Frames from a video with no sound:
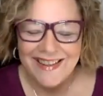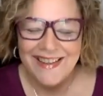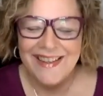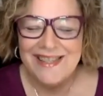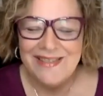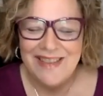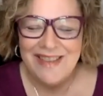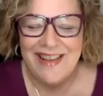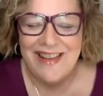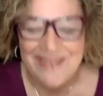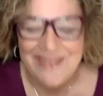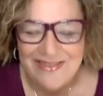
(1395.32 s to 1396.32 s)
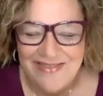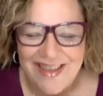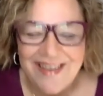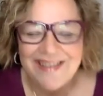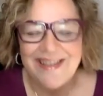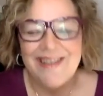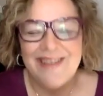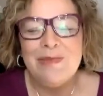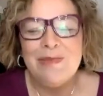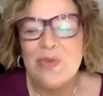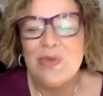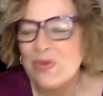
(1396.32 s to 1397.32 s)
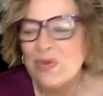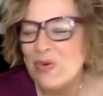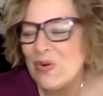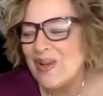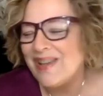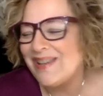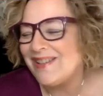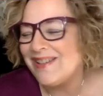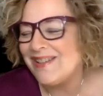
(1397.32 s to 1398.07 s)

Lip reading: It's about having fun and having more joy.